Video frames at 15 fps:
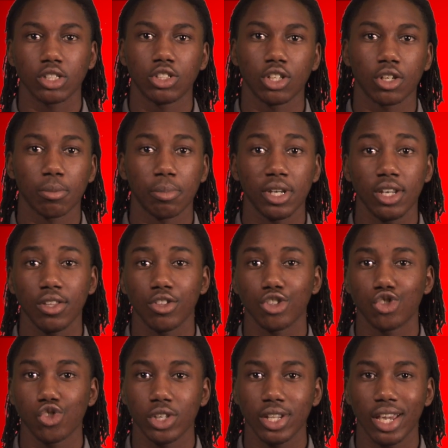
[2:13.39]
to compete in the
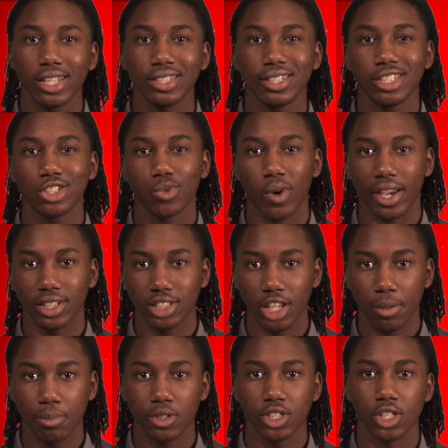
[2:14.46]
2018 SWAC
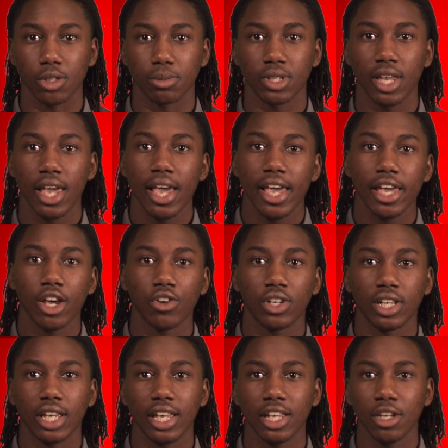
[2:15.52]
Championships held
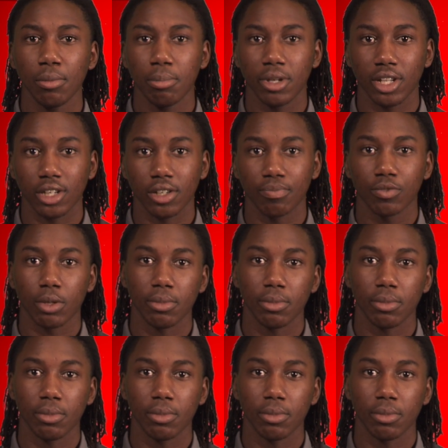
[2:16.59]
in Itta-Bena,